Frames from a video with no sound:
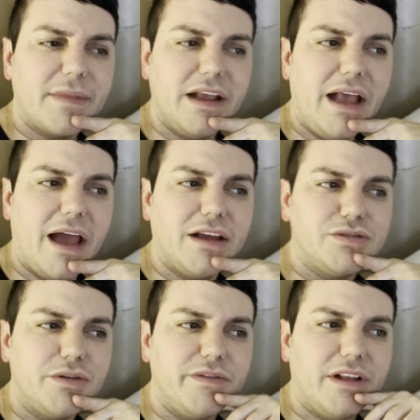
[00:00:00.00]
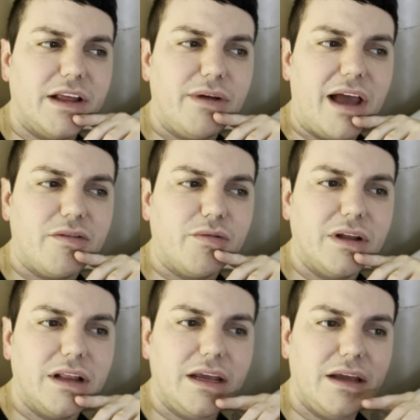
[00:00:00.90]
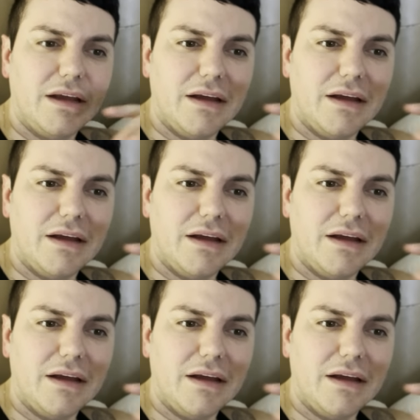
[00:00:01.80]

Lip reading: yeah, I sort of feel like we haven't really,